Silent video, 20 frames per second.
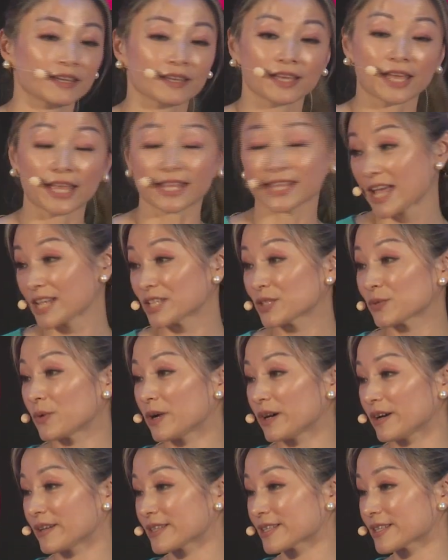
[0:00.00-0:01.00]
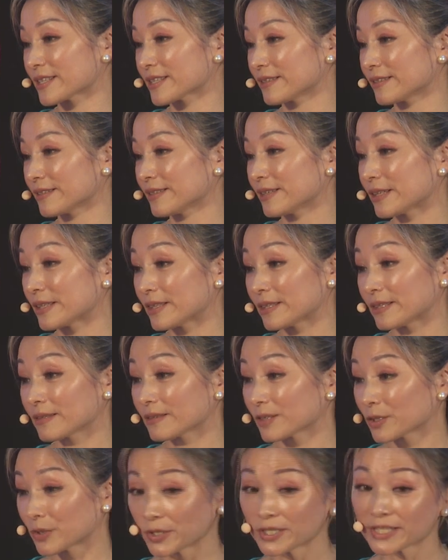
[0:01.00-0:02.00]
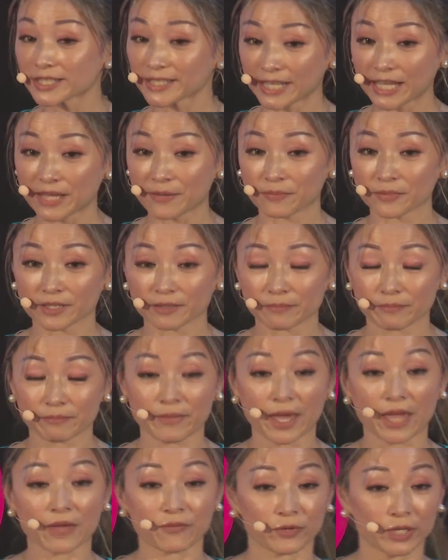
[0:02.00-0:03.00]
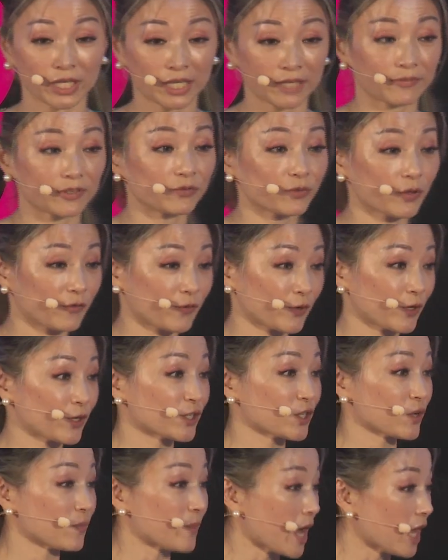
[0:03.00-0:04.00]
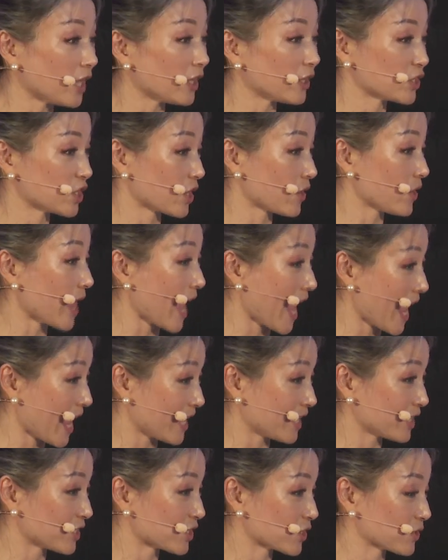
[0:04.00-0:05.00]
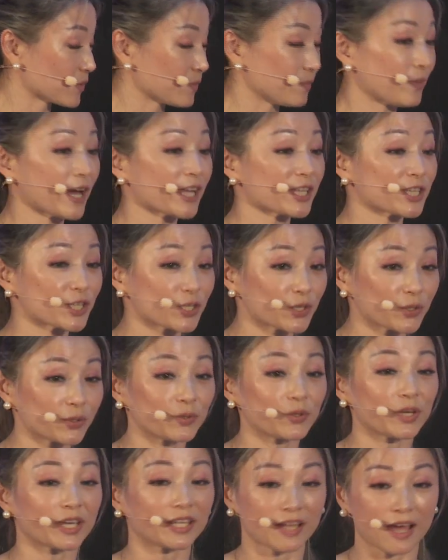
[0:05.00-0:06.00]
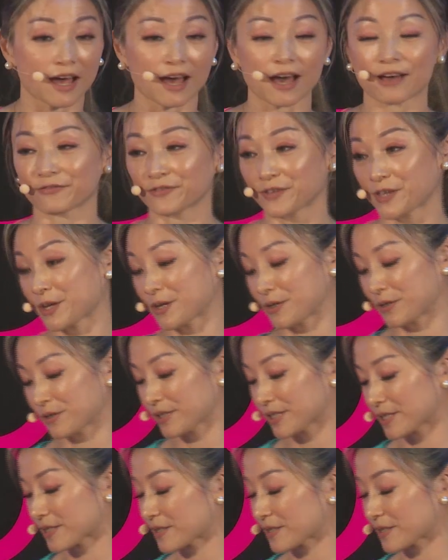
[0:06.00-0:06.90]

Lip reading: And guess what? Good sleep may even reverse your biological age by 2.5 years.